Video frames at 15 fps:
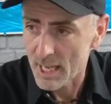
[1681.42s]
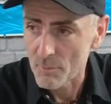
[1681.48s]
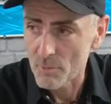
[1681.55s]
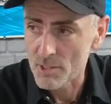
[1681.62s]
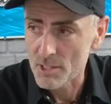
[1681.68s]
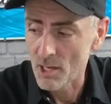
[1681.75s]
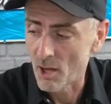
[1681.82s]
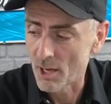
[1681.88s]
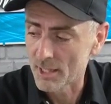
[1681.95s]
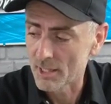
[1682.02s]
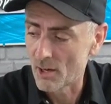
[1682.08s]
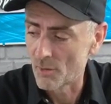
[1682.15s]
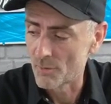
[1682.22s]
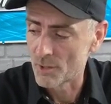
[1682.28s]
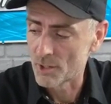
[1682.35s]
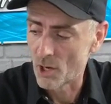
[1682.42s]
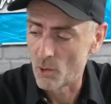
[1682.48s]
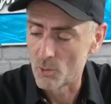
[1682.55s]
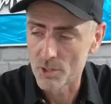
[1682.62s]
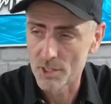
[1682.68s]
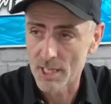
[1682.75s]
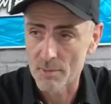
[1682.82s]
It was like on the
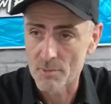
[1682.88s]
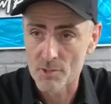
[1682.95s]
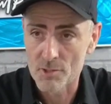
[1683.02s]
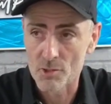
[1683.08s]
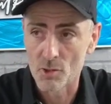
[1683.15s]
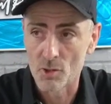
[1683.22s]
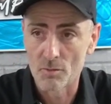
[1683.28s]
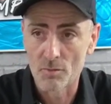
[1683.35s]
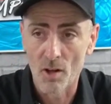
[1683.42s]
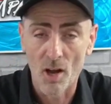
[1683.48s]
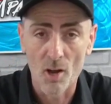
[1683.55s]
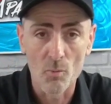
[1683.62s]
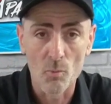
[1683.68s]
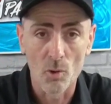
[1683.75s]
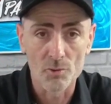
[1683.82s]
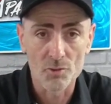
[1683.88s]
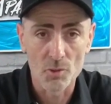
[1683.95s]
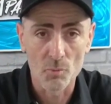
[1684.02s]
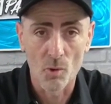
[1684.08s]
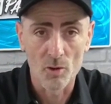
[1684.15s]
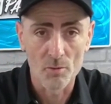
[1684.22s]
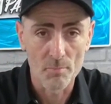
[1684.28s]
golden, it was sort of like a
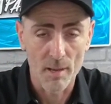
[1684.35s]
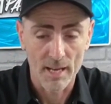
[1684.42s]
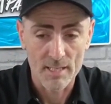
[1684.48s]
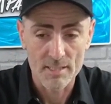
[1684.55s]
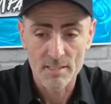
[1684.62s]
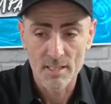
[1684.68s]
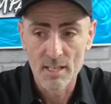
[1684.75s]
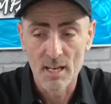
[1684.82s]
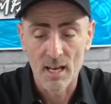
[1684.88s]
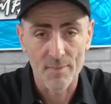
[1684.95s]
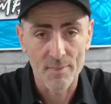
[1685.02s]
one-to-one mix.